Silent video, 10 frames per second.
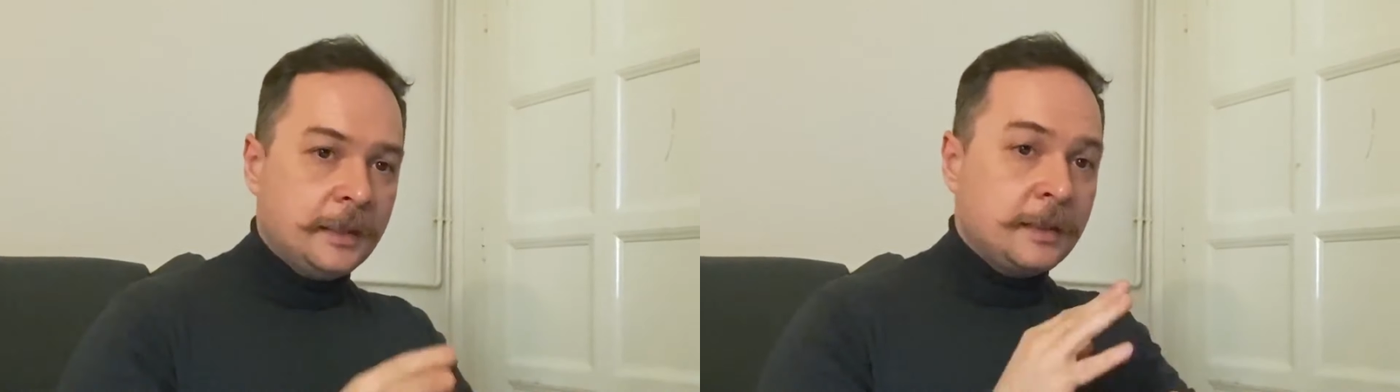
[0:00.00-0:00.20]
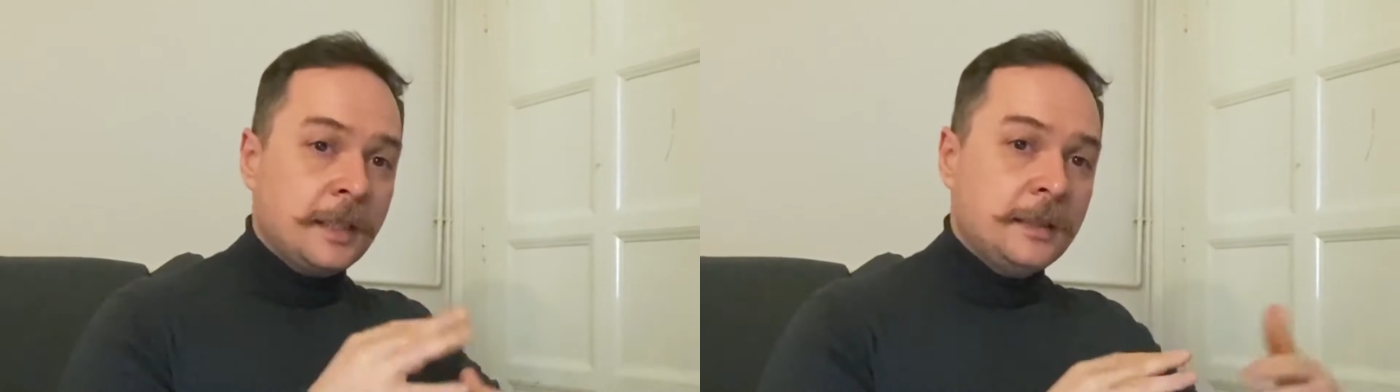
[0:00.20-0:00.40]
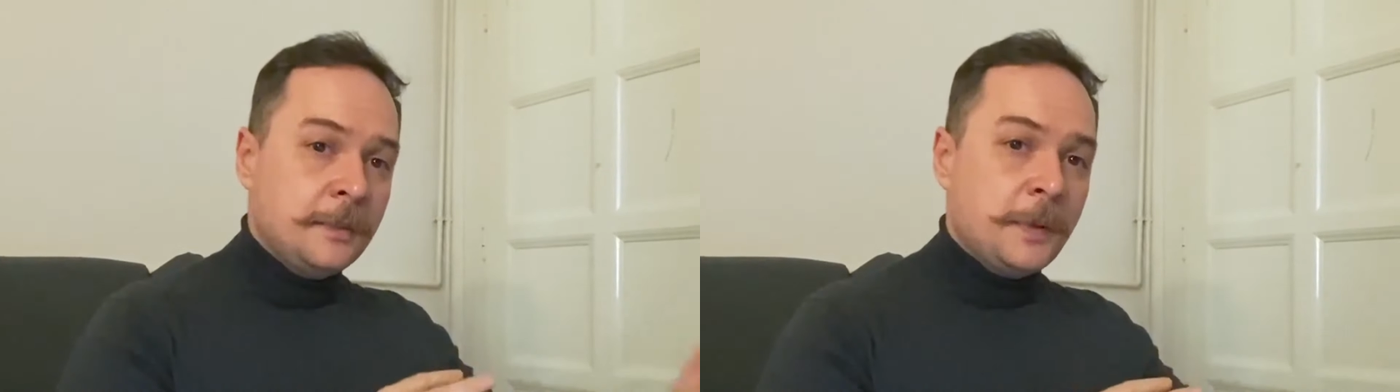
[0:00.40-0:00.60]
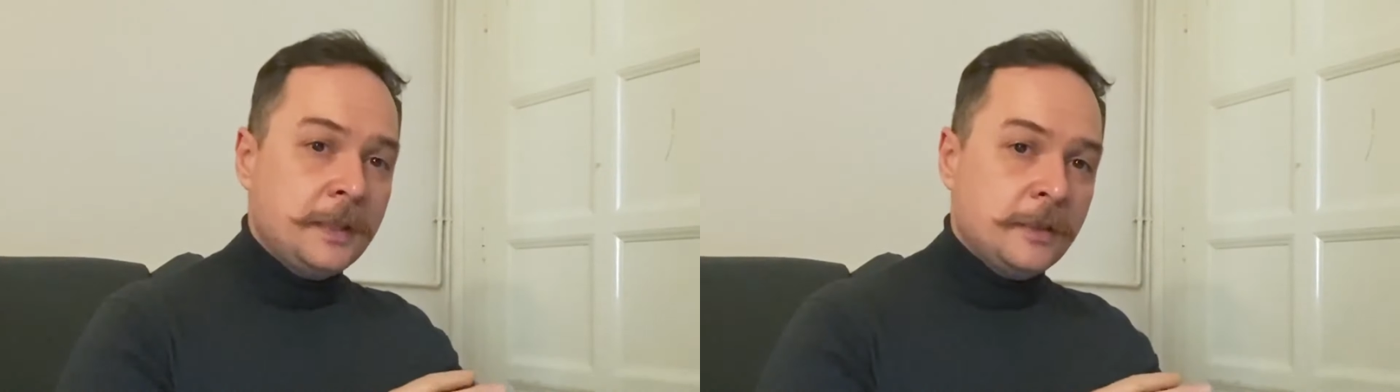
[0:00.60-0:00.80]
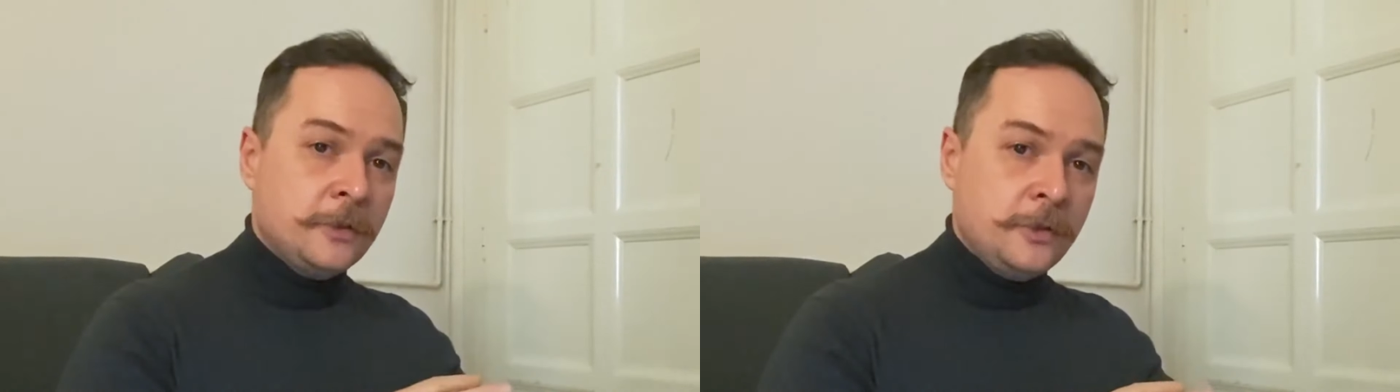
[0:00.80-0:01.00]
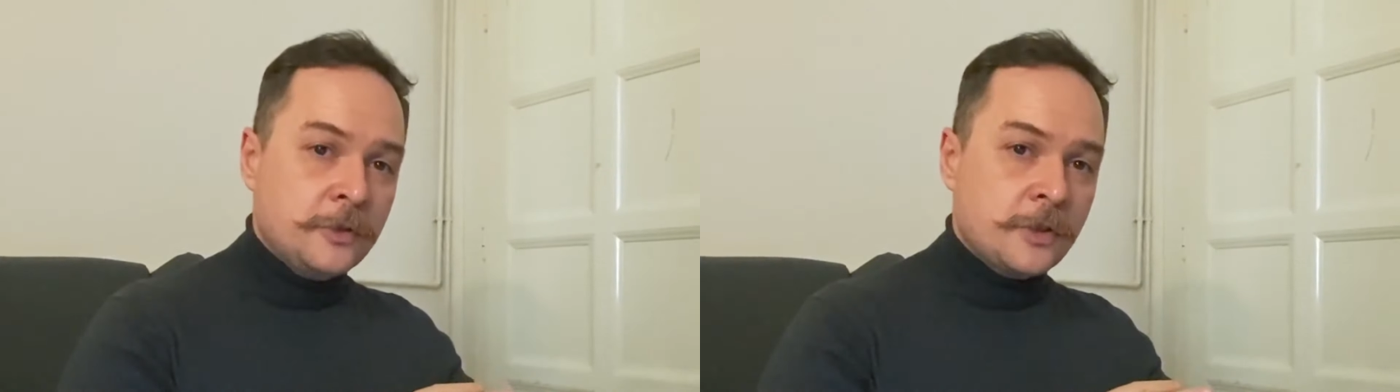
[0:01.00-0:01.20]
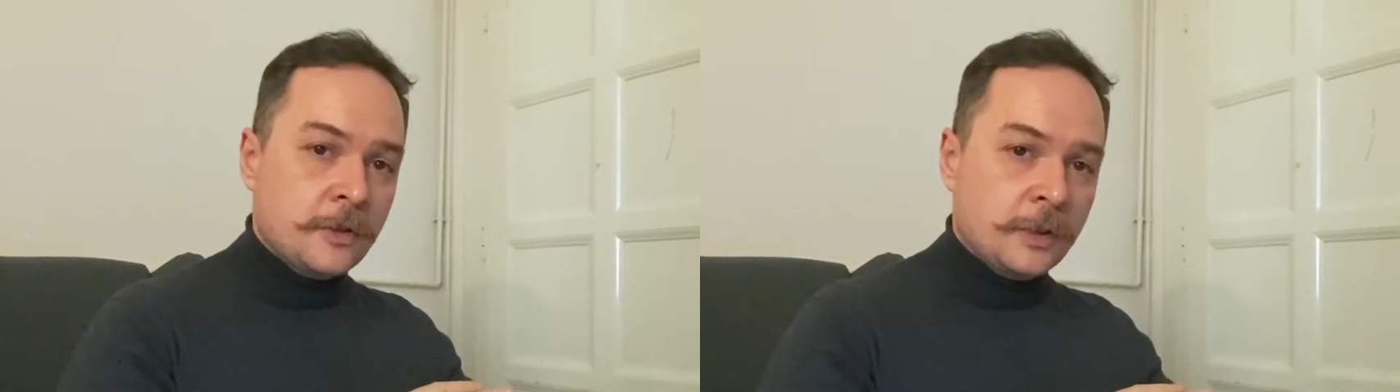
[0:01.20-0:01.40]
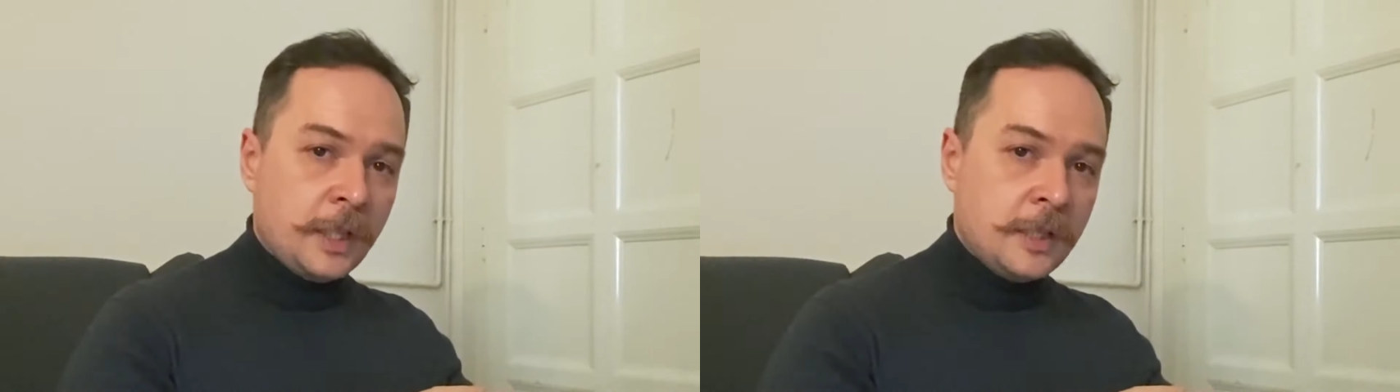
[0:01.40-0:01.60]
and then depending on user
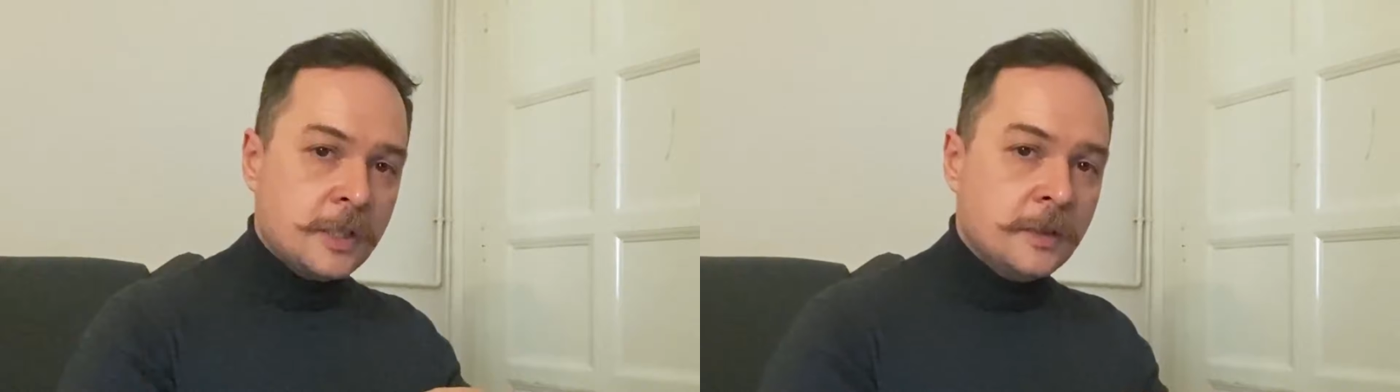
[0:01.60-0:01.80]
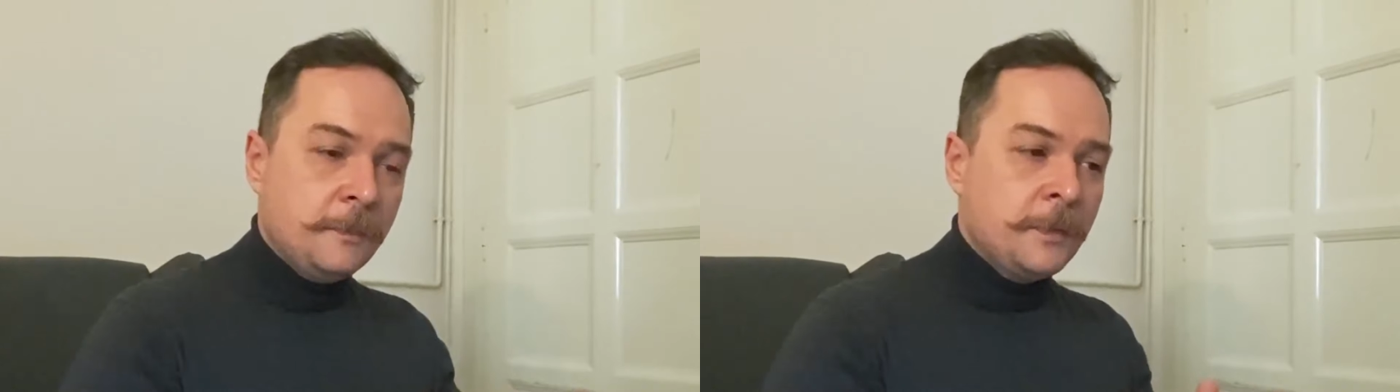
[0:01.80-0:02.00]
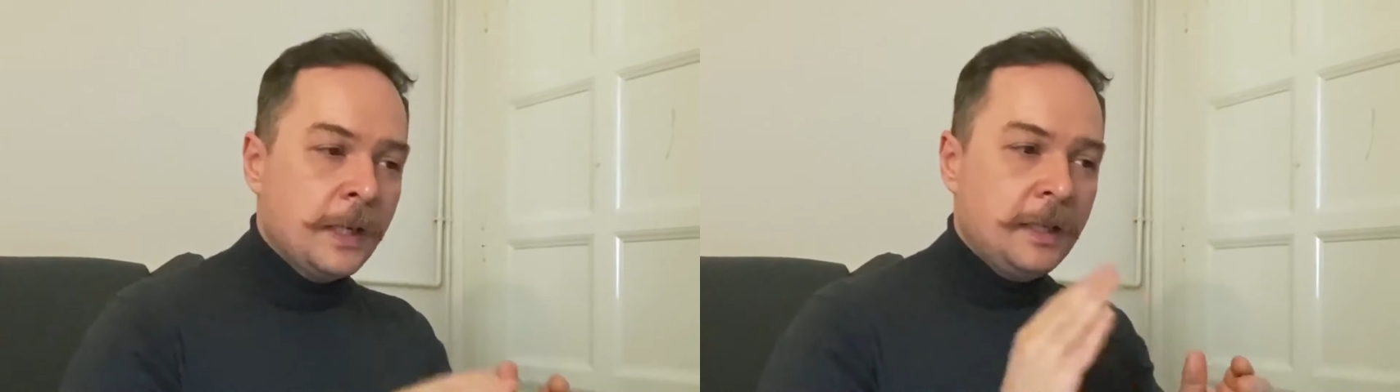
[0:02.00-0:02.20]
location,